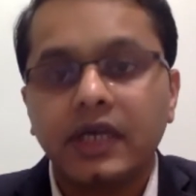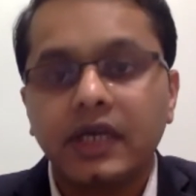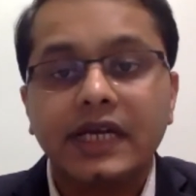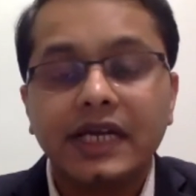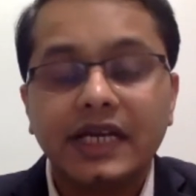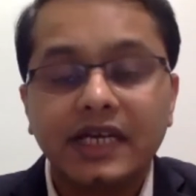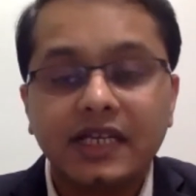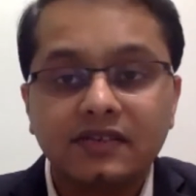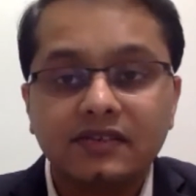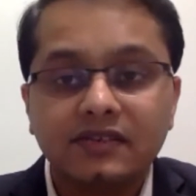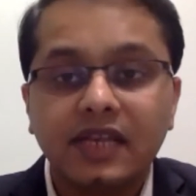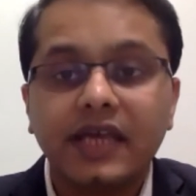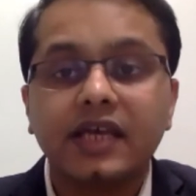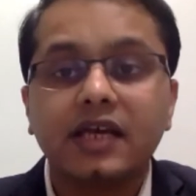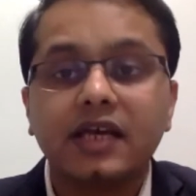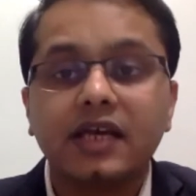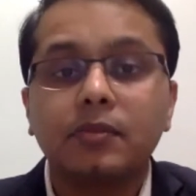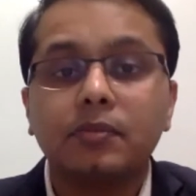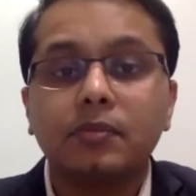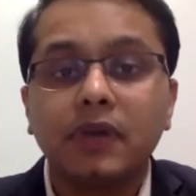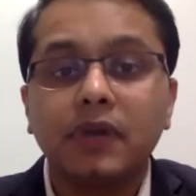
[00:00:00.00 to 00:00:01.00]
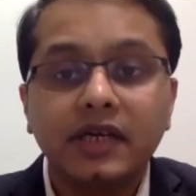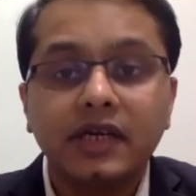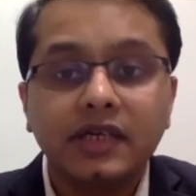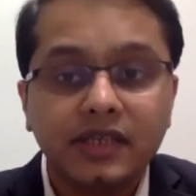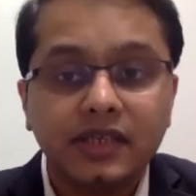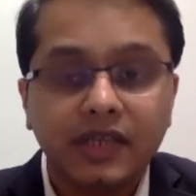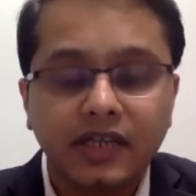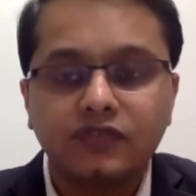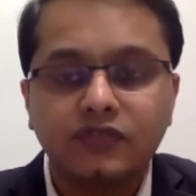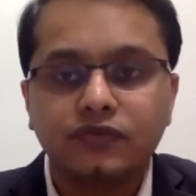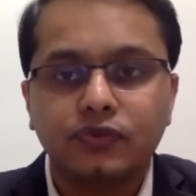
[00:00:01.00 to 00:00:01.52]
It is like a blood
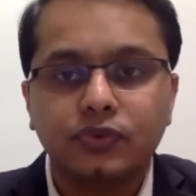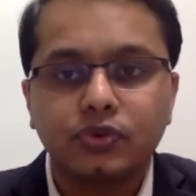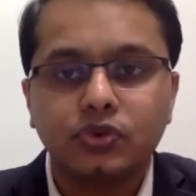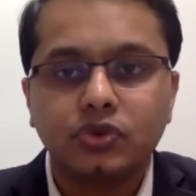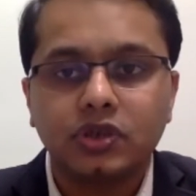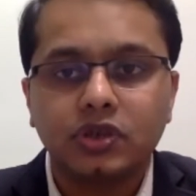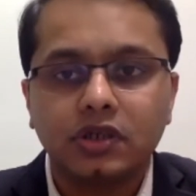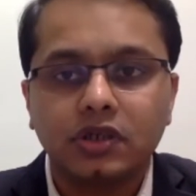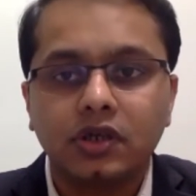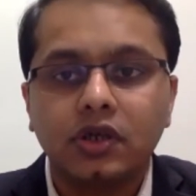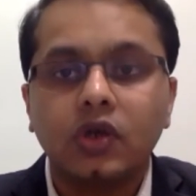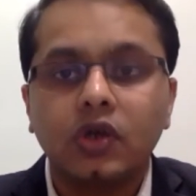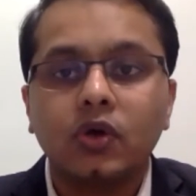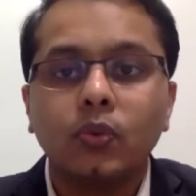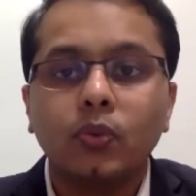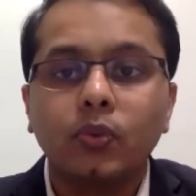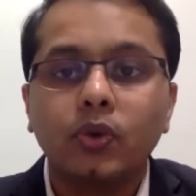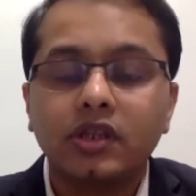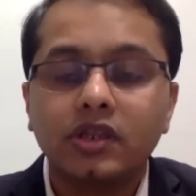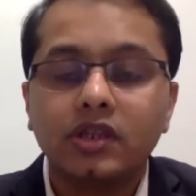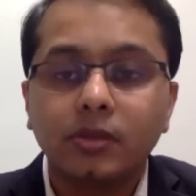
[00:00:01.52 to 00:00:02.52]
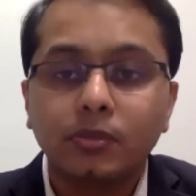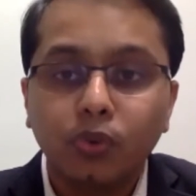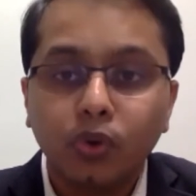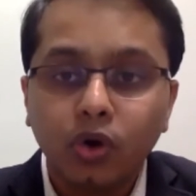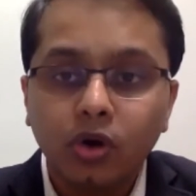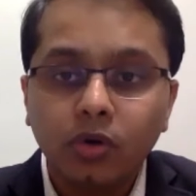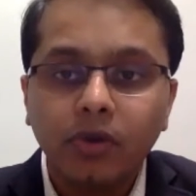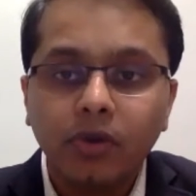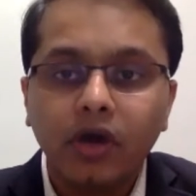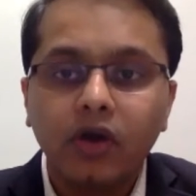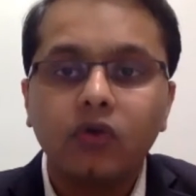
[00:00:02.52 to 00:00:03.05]
transfusion where the bone
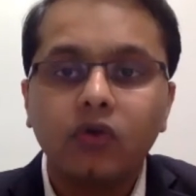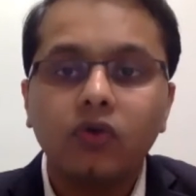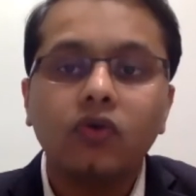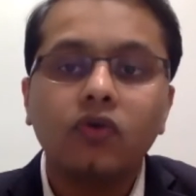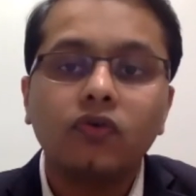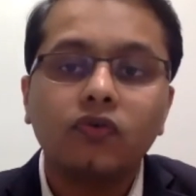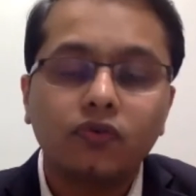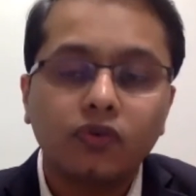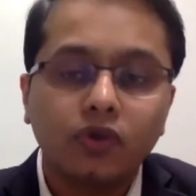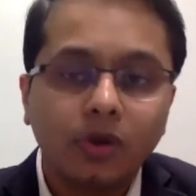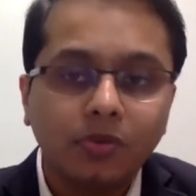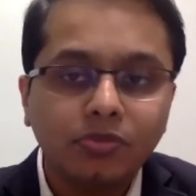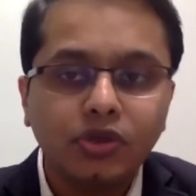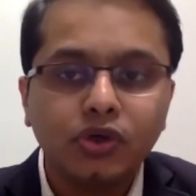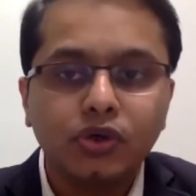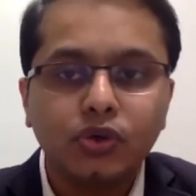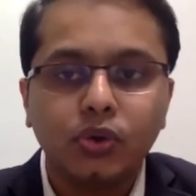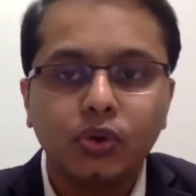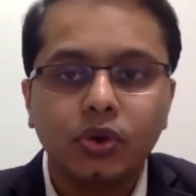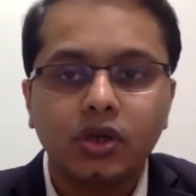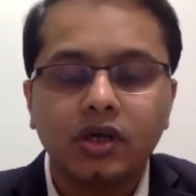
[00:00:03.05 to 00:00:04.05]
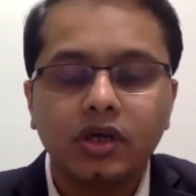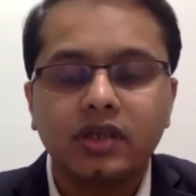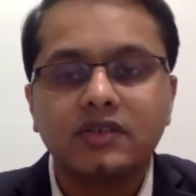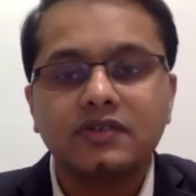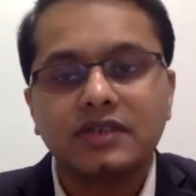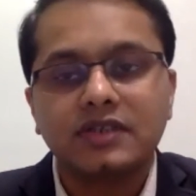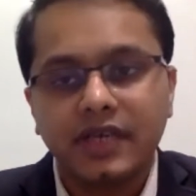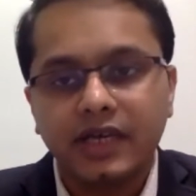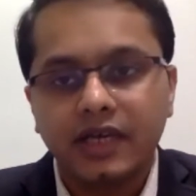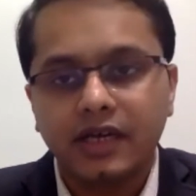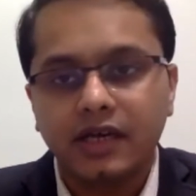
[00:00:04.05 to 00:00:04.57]
marrow from the donor is
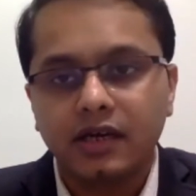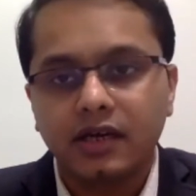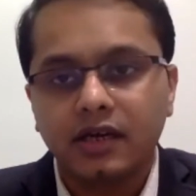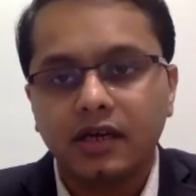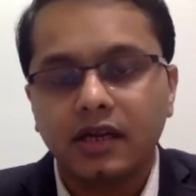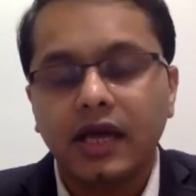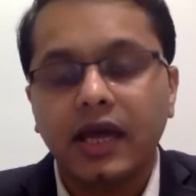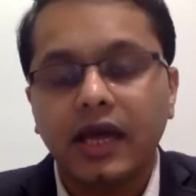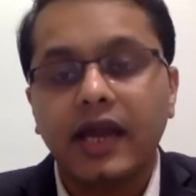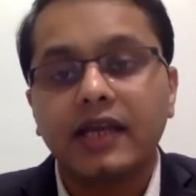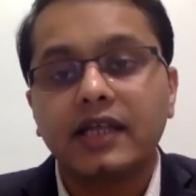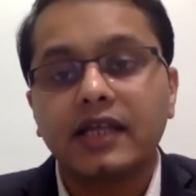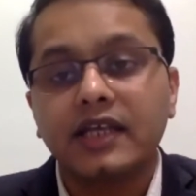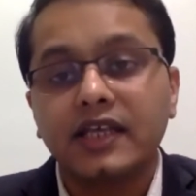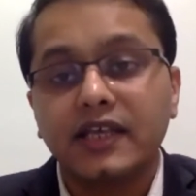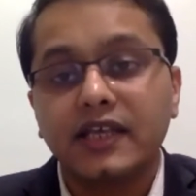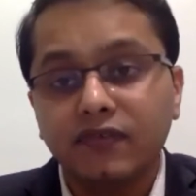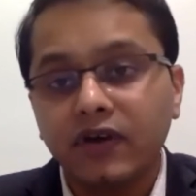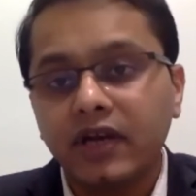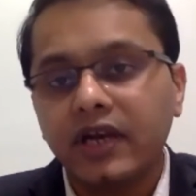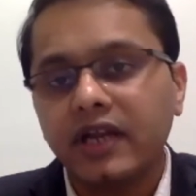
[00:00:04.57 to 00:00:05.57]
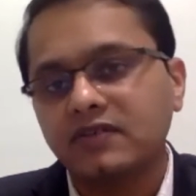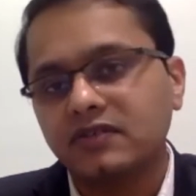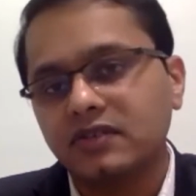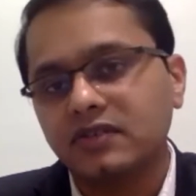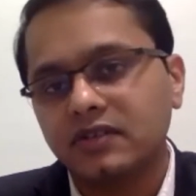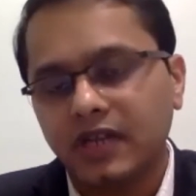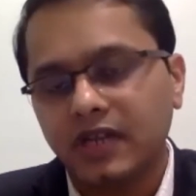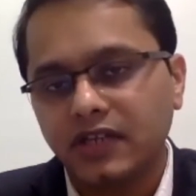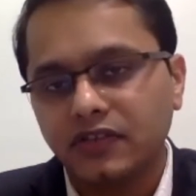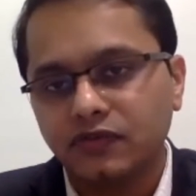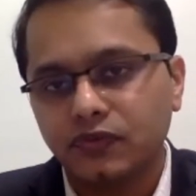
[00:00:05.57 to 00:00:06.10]
taken and given as a
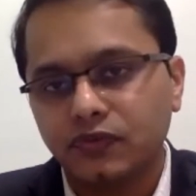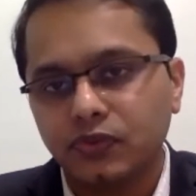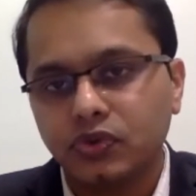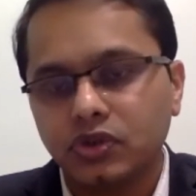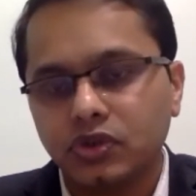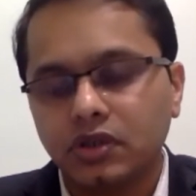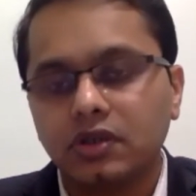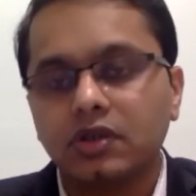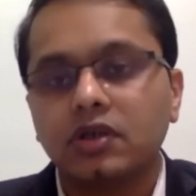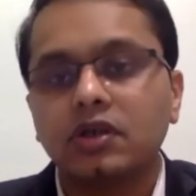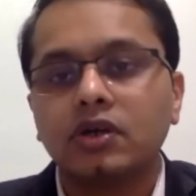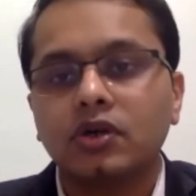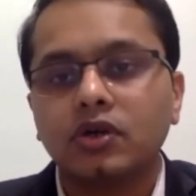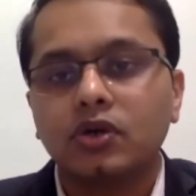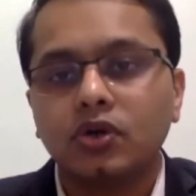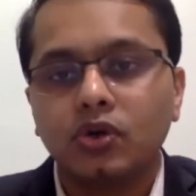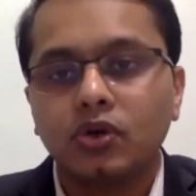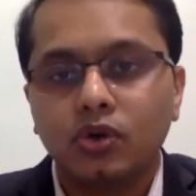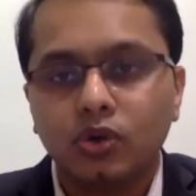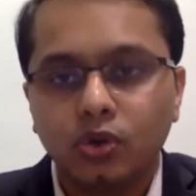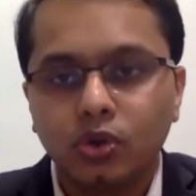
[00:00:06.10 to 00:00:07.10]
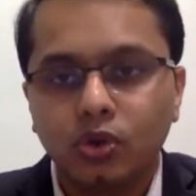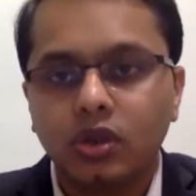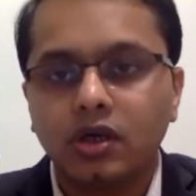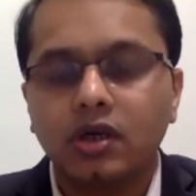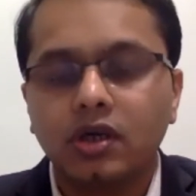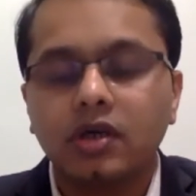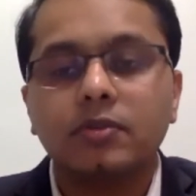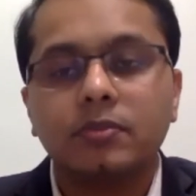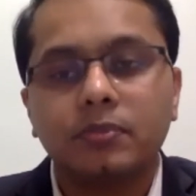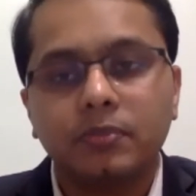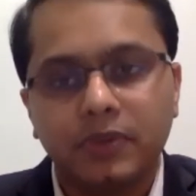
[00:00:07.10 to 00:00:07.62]
transfusion to the
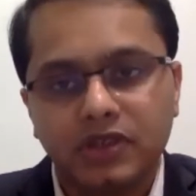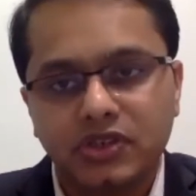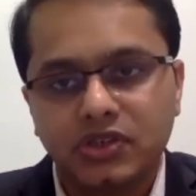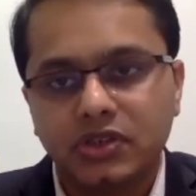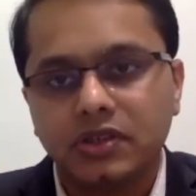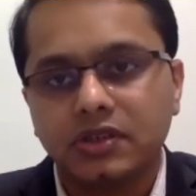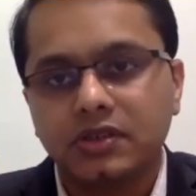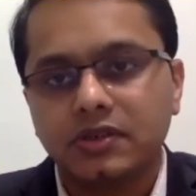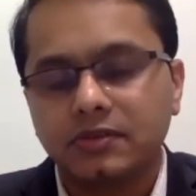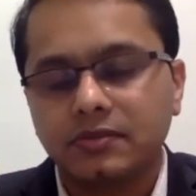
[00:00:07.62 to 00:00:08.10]
patient.